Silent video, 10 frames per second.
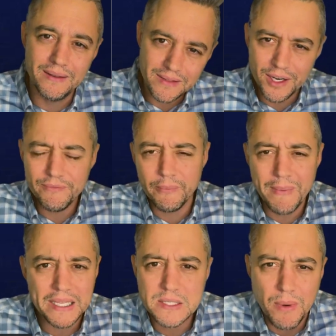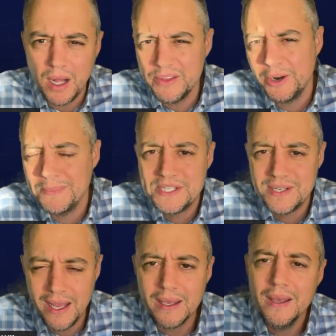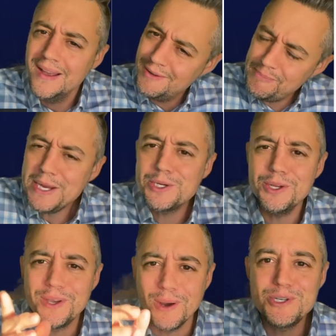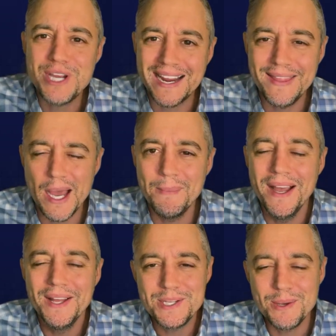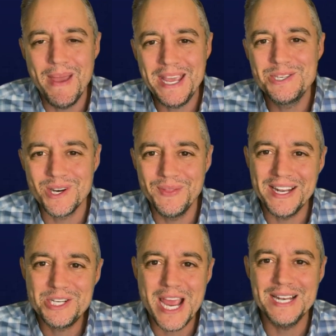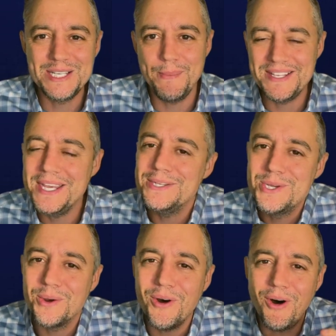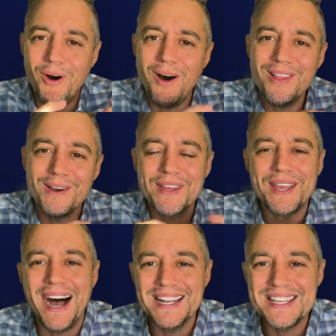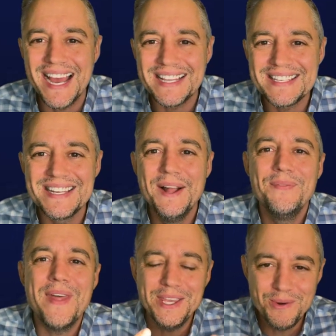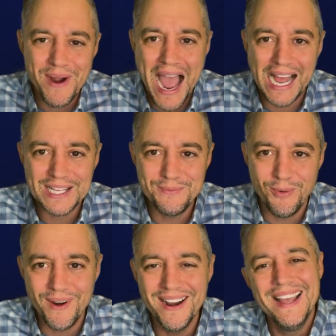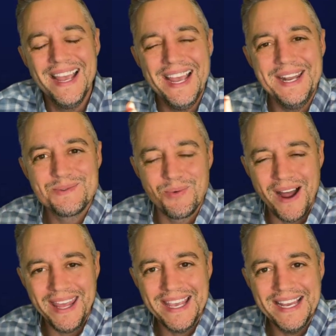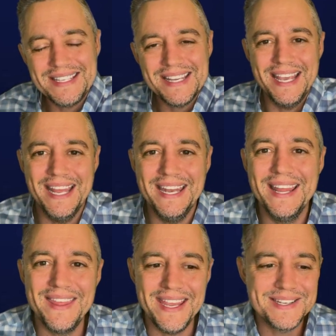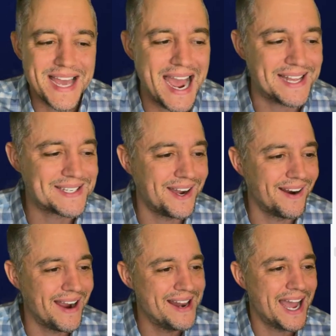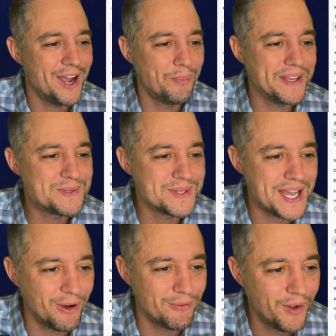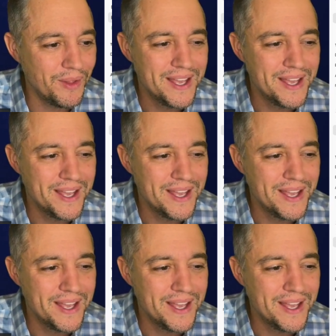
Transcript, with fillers: learn from my small little mistake make sure you go check them to make sure that ChatGPT took all of the context that you asked for and is running it in the task. All right. I hope this was helpful.